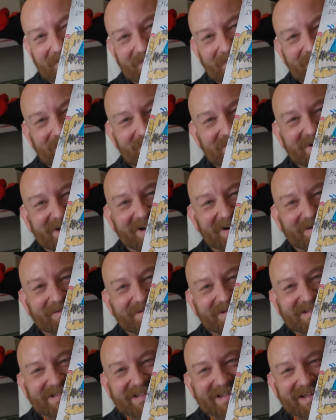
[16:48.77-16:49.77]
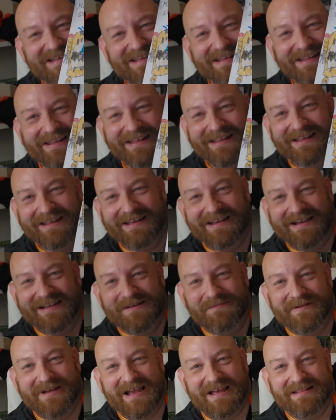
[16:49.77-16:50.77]
mmm, cozy. And
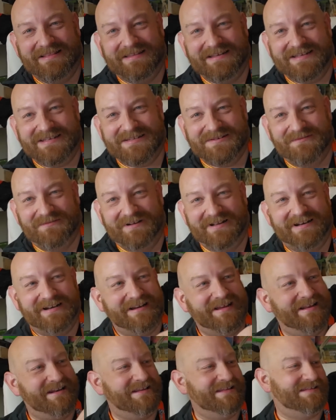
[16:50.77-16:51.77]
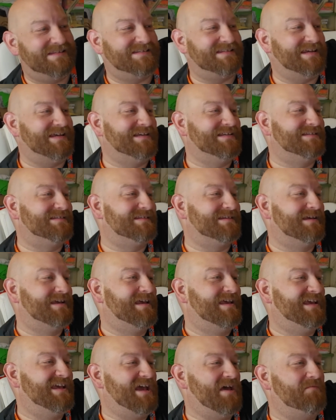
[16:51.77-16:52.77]
then we got this one, and it says,
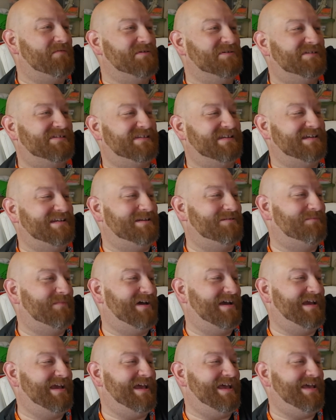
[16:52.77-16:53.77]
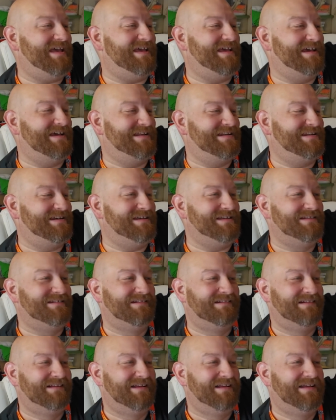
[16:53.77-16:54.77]
have you seen my head?
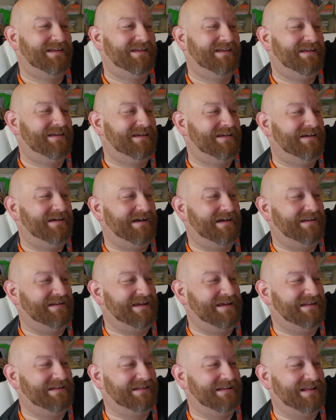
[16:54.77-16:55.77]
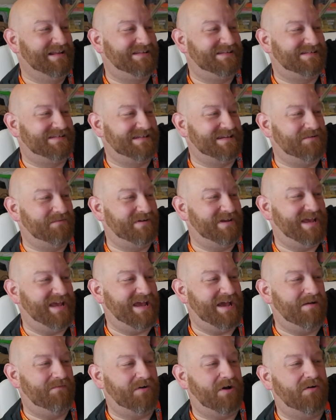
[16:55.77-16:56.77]
And then let's see, we
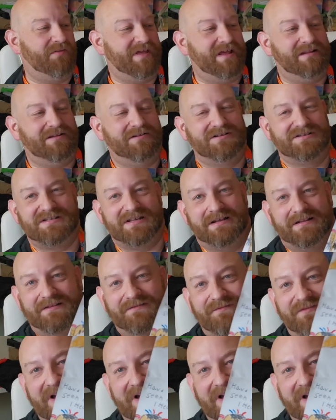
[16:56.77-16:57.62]
have, oh, that looks like the